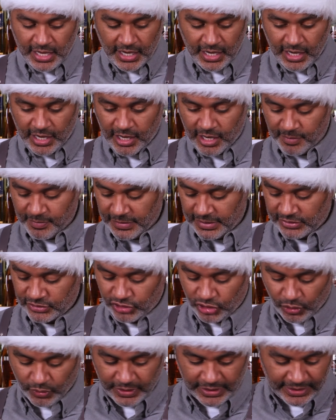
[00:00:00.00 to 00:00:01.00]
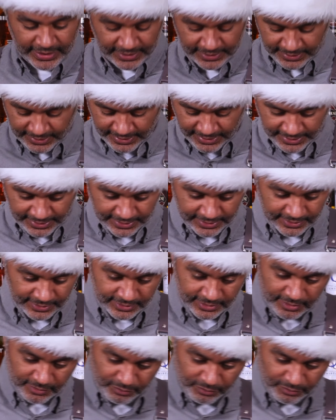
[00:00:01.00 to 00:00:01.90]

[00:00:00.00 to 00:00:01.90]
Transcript: And let's go ahead and